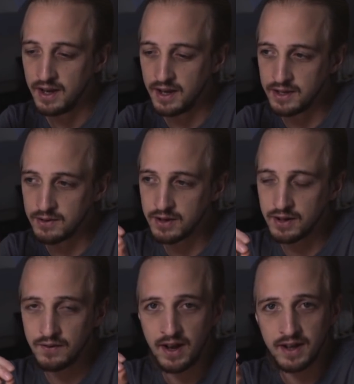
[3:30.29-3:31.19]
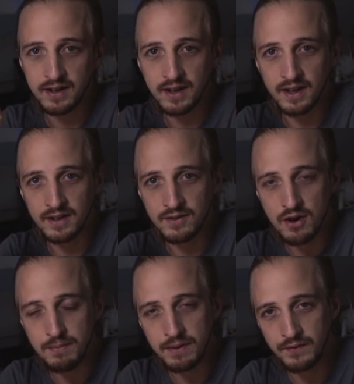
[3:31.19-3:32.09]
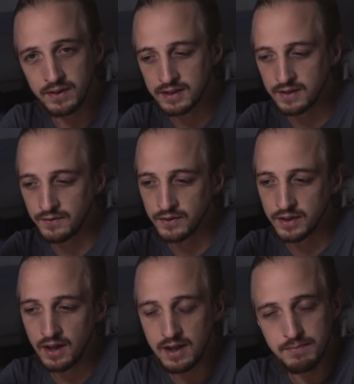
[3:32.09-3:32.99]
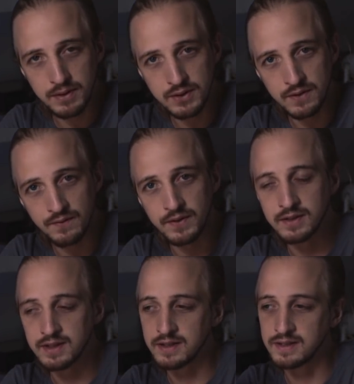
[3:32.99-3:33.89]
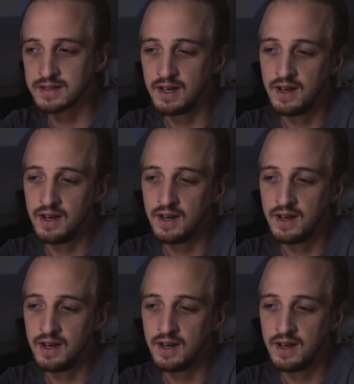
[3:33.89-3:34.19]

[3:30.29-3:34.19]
And you could have had a drop-in filter for the light pollution filters,